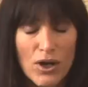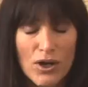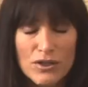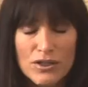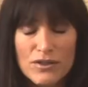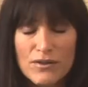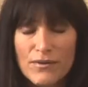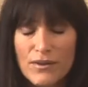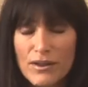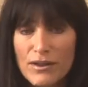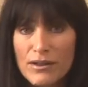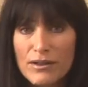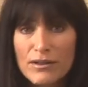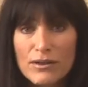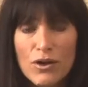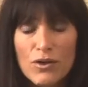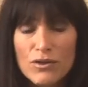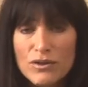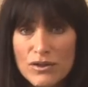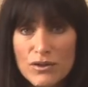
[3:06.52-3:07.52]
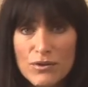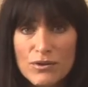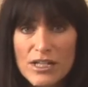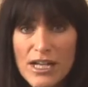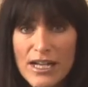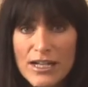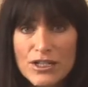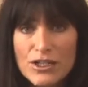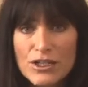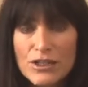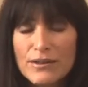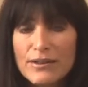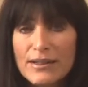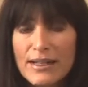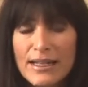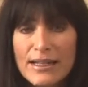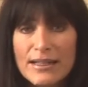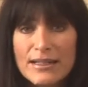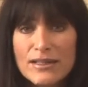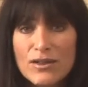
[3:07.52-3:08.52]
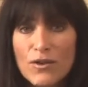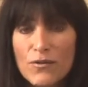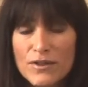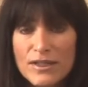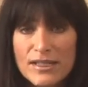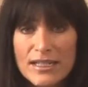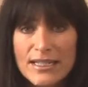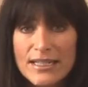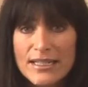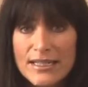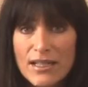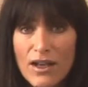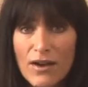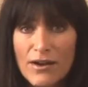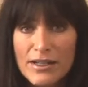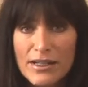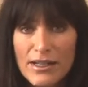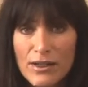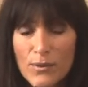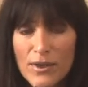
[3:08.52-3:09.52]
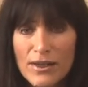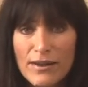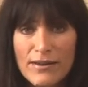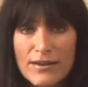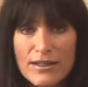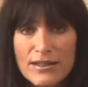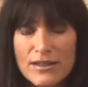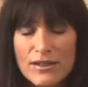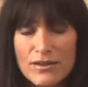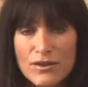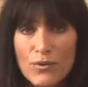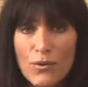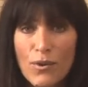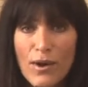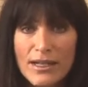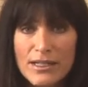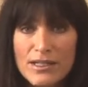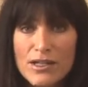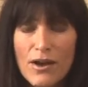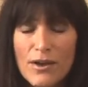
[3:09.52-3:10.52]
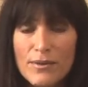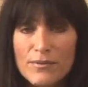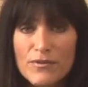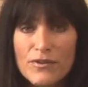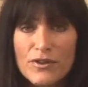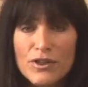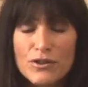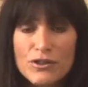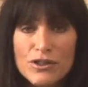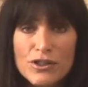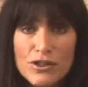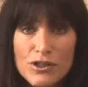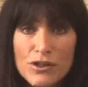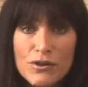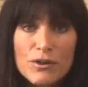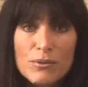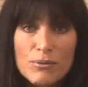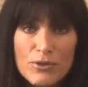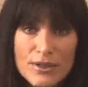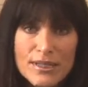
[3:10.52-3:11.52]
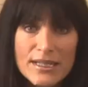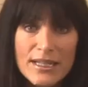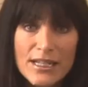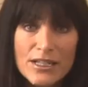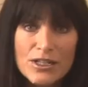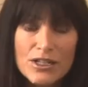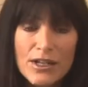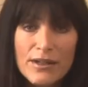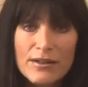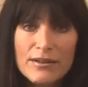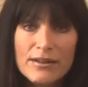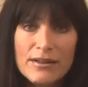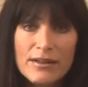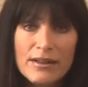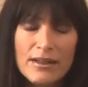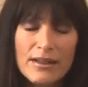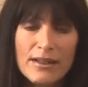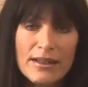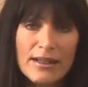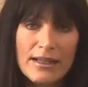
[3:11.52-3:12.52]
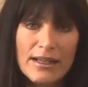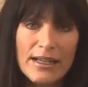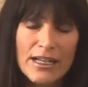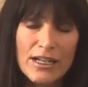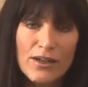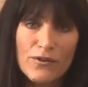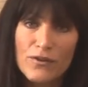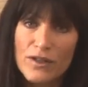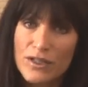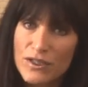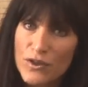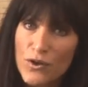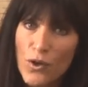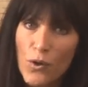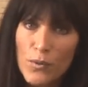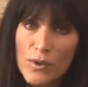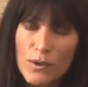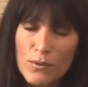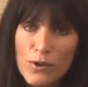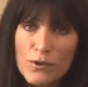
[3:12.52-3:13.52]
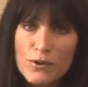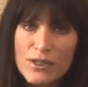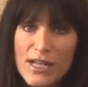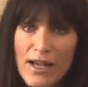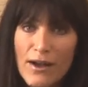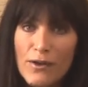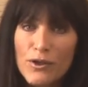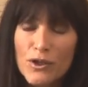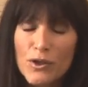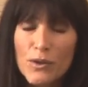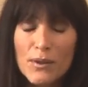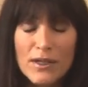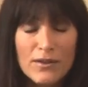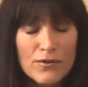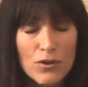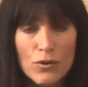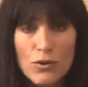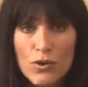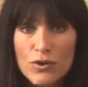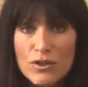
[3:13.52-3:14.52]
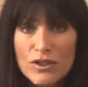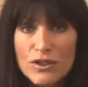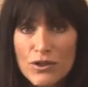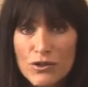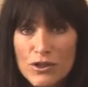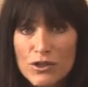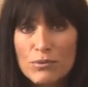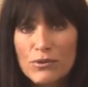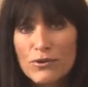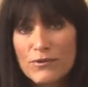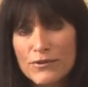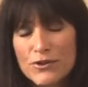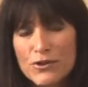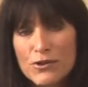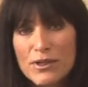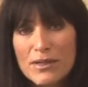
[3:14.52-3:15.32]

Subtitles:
Part of the consultation is obviously deciding whether this is the right time for you to do the procedure, and if it's not, we will tell you if you're not suitable for